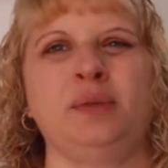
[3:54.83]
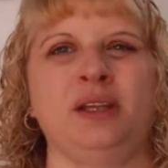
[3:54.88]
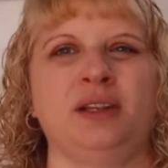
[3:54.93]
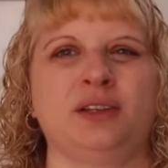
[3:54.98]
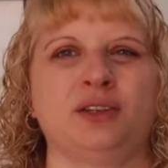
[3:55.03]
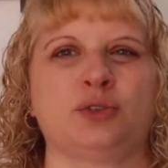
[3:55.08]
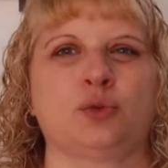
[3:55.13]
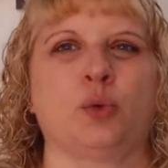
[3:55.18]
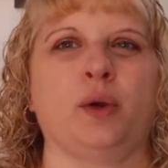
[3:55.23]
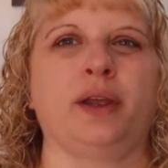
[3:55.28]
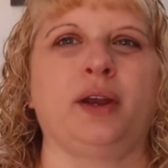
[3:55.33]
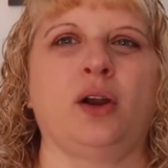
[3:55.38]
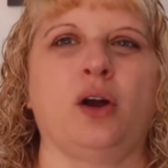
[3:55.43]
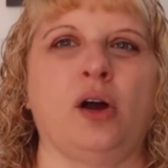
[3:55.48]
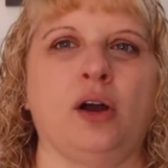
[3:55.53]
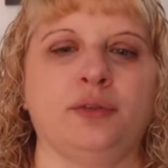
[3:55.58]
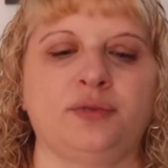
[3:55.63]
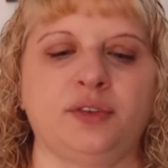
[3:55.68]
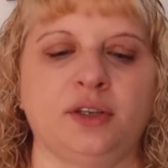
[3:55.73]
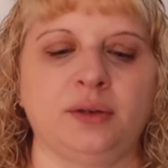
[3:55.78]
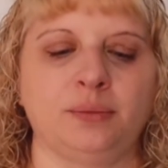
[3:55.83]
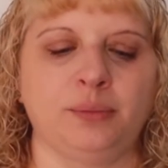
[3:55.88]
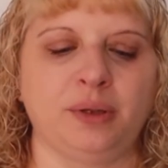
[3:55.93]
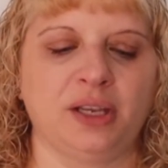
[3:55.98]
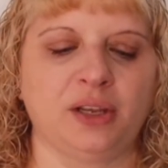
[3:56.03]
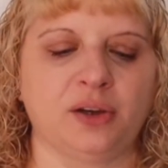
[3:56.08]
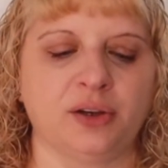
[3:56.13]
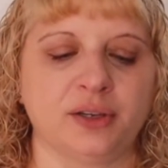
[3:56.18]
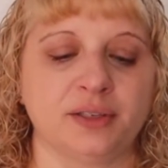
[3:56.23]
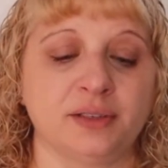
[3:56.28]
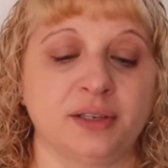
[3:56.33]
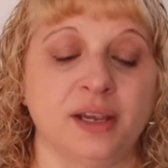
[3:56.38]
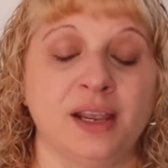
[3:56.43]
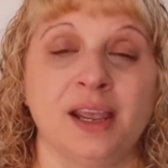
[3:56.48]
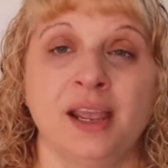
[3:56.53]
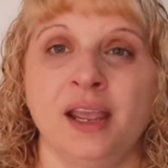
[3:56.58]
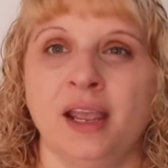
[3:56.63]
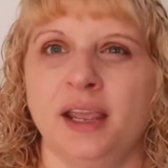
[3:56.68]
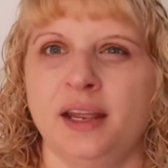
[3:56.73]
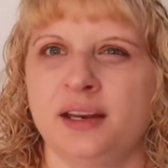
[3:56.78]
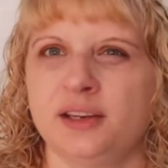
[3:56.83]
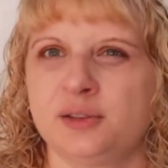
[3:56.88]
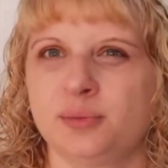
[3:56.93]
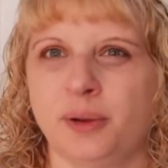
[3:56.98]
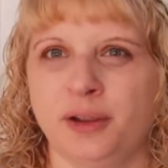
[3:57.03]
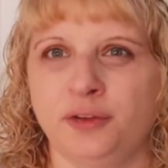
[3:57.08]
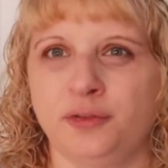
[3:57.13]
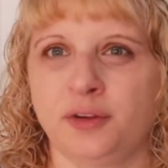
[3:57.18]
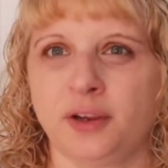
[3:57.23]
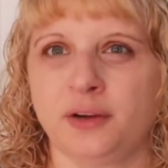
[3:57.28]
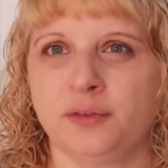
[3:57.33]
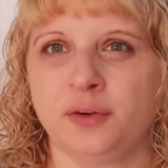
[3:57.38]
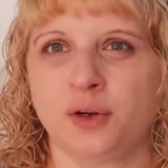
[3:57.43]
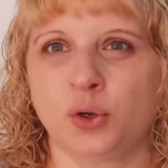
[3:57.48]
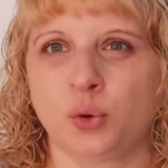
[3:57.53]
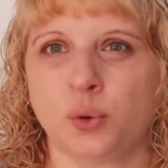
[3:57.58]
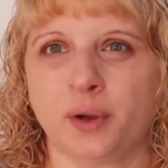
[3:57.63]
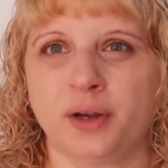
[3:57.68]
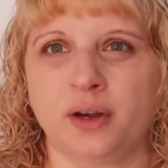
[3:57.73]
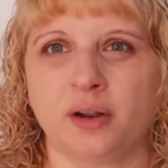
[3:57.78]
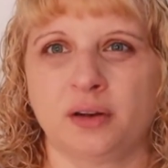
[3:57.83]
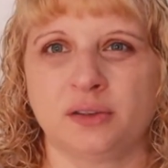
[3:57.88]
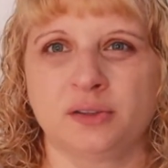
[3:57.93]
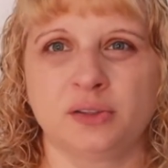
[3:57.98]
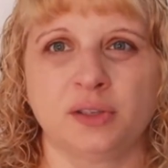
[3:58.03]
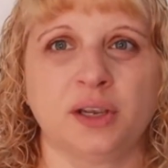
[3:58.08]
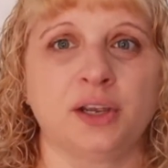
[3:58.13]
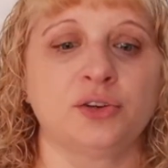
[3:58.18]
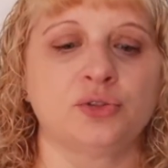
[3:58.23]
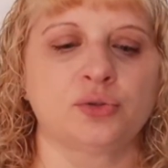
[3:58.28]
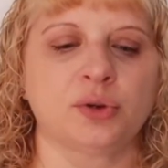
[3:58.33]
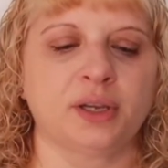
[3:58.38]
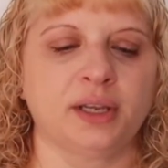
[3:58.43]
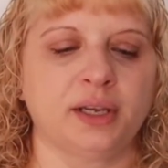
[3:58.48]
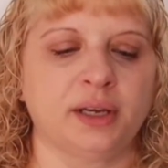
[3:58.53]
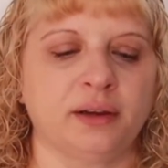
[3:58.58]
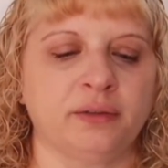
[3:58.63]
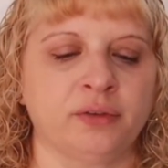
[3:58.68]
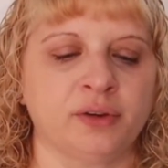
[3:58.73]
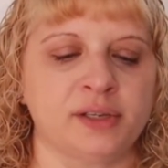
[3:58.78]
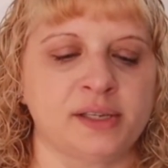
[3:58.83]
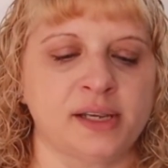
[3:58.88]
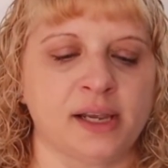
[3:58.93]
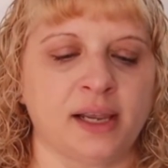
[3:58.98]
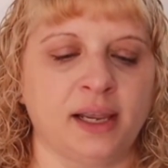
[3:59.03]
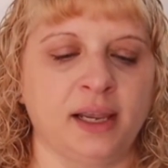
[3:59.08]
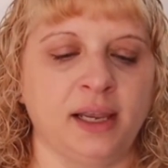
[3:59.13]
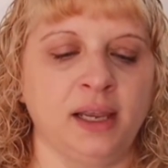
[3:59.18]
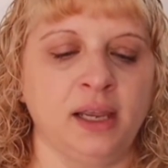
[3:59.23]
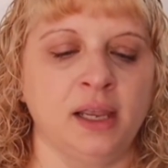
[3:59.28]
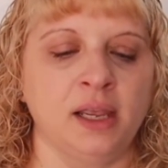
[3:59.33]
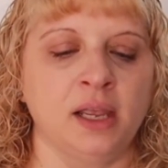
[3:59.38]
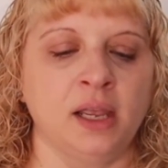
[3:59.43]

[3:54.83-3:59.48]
me this quite often because it is my favorite, and quite honestly, I drink it every day.